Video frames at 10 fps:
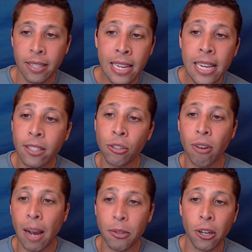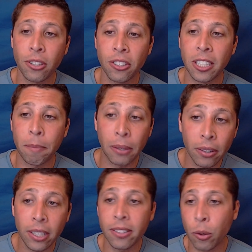D, it describes the artistic
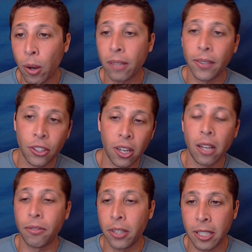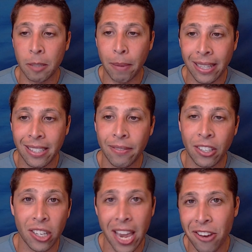abilities that qualify John for an expensive
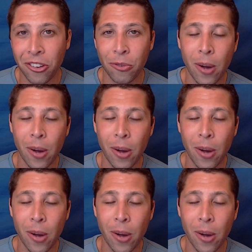education.